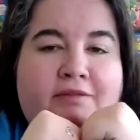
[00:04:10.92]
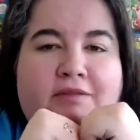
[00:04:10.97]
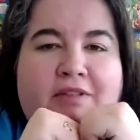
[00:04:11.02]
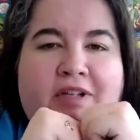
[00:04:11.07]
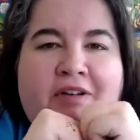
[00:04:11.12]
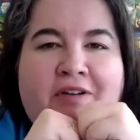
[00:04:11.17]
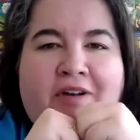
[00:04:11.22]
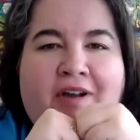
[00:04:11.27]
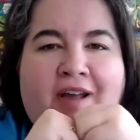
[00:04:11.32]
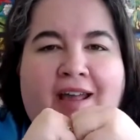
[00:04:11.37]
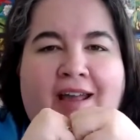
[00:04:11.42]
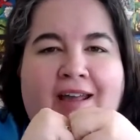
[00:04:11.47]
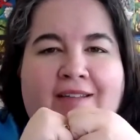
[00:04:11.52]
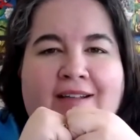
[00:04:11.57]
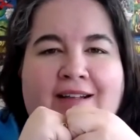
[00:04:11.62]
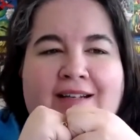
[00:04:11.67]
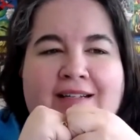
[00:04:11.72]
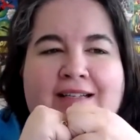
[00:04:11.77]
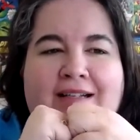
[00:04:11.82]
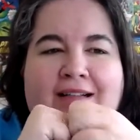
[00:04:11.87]
Okay,
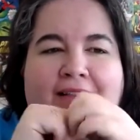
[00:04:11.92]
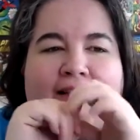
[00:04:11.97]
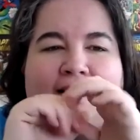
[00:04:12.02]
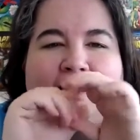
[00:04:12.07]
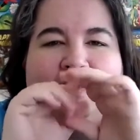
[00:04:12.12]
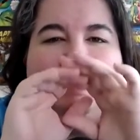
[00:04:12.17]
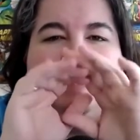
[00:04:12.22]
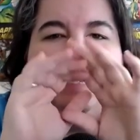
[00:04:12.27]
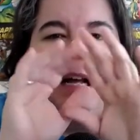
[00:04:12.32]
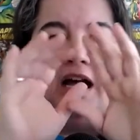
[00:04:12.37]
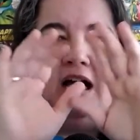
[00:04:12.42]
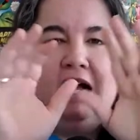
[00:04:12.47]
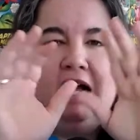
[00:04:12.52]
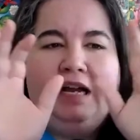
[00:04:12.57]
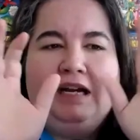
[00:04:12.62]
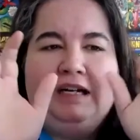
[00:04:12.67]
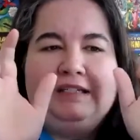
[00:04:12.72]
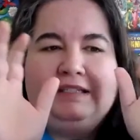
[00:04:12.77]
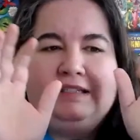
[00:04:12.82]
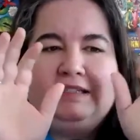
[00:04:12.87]
that's a
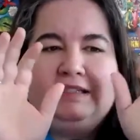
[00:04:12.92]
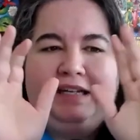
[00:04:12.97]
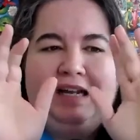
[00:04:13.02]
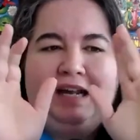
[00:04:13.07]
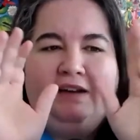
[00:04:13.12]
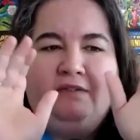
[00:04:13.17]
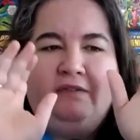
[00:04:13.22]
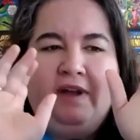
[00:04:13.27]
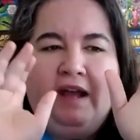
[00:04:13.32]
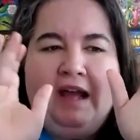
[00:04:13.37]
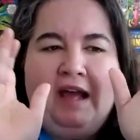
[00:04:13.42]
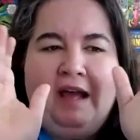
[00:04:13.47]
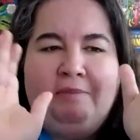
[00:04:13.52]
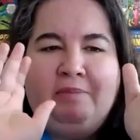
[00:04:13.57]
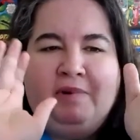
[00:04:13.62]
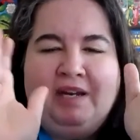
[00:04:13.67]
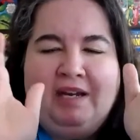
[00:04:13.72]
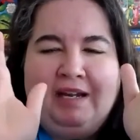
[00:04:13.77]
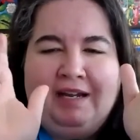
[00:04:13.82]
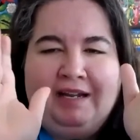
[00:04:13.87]
lot of stuff
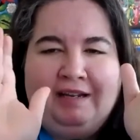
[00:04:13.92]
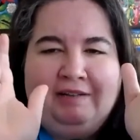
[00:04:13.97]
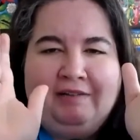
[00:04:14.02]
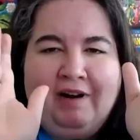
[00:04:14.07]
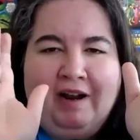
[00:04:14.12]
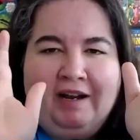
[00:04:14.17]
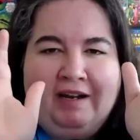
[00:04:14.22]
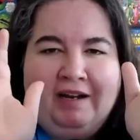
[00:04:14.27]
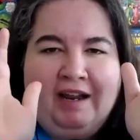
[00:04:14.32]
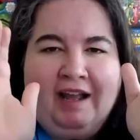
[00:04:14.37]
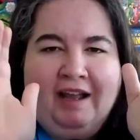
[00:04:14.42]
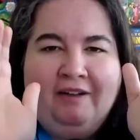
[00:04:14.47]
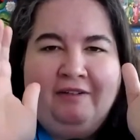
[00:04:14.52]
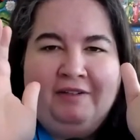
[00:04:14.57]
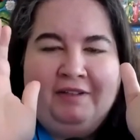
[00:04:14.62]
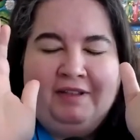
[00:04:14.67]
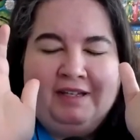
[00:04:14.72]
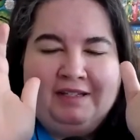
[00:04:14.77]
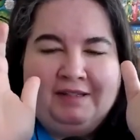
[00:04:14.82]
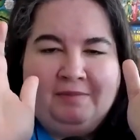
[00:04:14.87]
happening right now
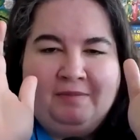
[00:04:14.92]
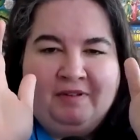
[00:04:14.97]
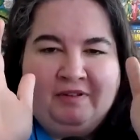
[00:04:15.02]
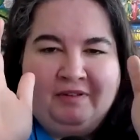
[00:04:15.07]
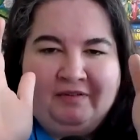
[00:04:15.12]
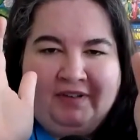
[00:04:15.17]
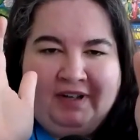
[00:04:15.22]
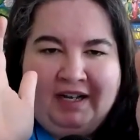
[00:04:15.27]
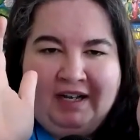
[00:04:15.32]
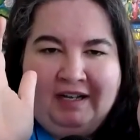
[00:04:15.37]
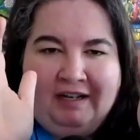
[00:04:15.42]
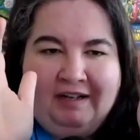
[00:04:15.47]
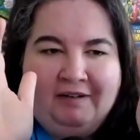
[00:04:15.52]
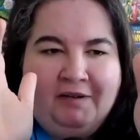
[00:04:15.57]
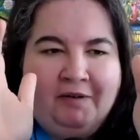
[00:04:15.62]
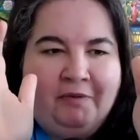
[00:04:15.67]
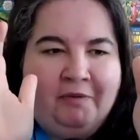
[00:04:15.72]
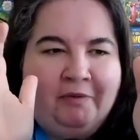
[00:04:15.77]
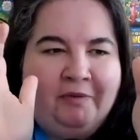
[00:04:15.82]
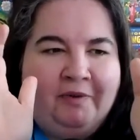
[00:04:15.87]
in this movie.
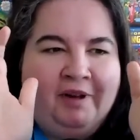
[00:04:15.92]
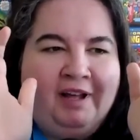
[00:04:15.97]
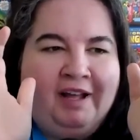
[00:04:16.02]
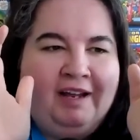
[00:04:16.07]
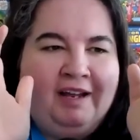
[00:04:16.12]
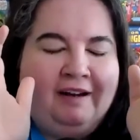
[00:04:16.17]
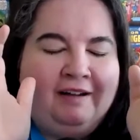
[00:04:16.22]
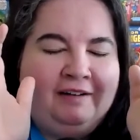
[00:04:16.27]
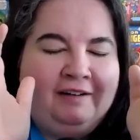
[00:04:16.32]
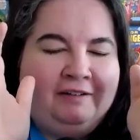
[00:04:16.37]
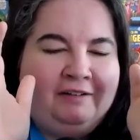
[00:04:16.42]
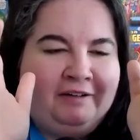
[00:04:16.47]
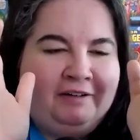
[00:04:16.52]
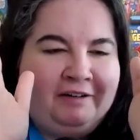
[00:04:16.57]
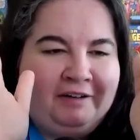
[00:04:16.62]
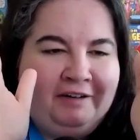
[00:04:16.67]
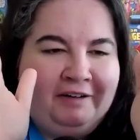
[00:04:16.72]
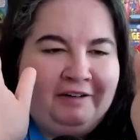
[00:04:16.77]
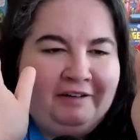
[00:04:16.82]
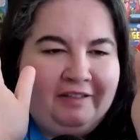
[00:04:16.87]
What on
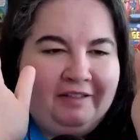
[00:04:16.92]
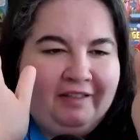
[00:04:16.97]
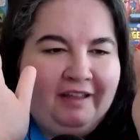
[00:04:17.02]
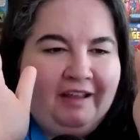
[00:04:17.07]
earth?